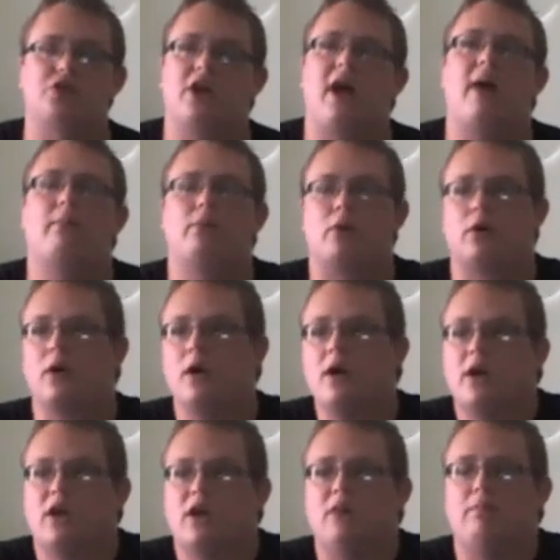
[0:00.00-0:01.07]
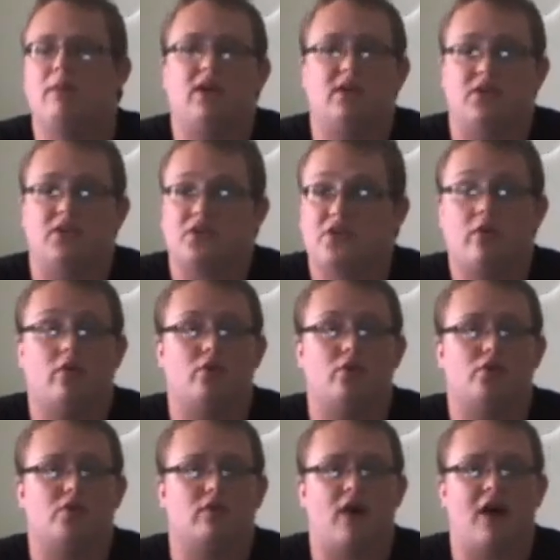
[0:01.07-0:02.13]
chapter, could be considered
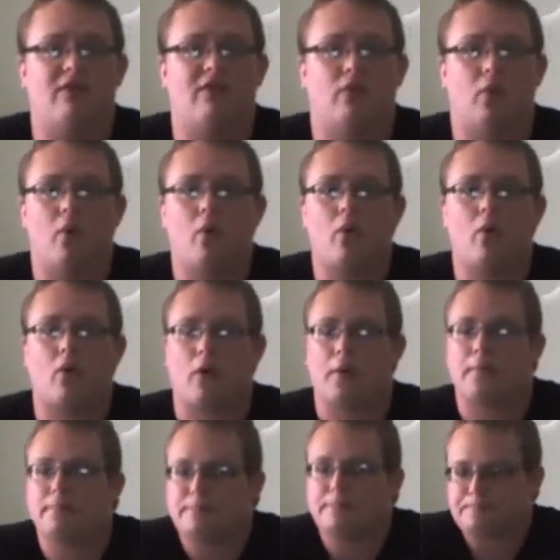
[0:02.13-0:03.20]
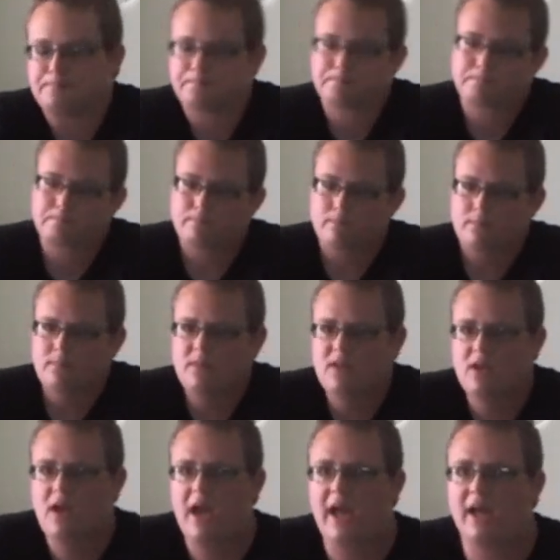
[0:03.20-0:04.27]
survival horror.
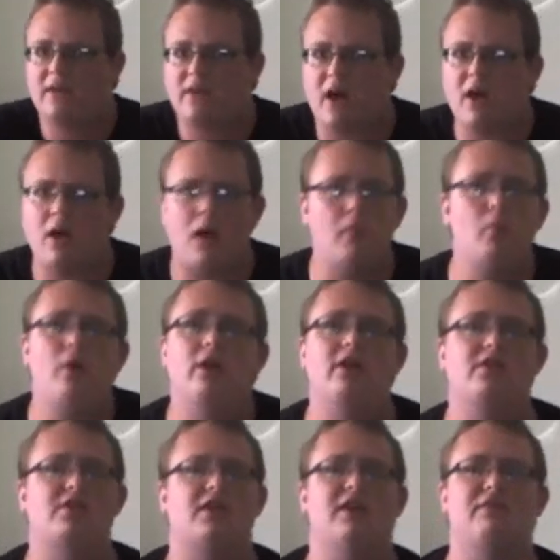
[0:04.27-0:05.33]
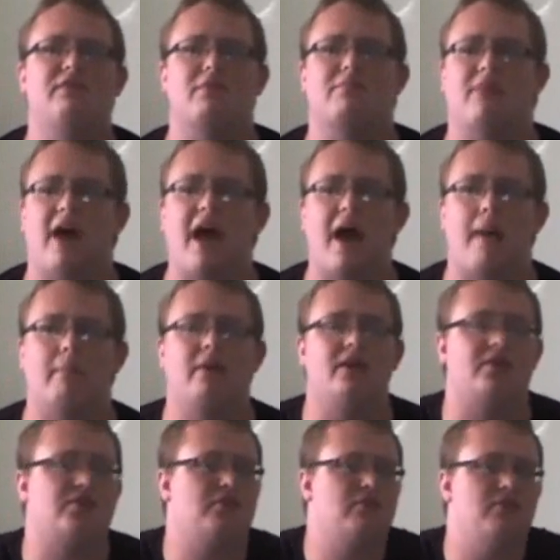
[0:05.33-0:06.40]
And I'm willing to give them that, but
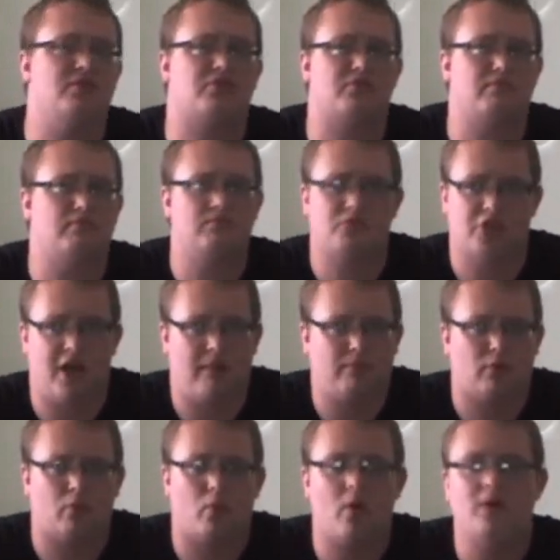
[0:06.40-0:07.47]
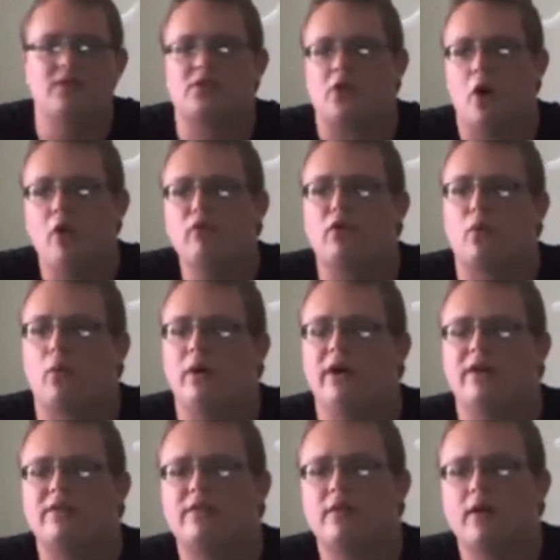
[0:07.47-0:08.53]
as soon as Chapter 1's over
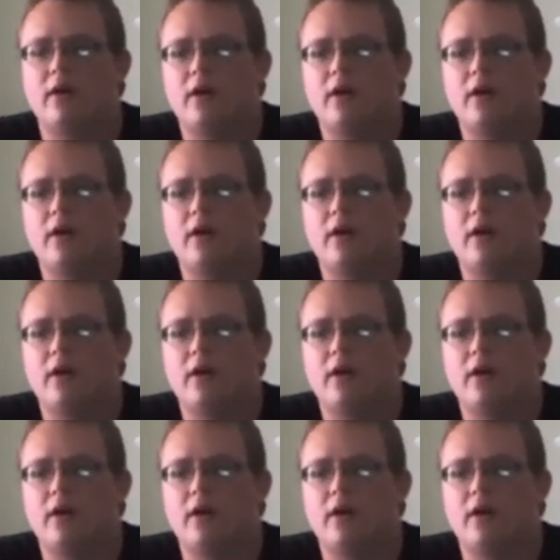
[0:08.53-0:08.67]
with,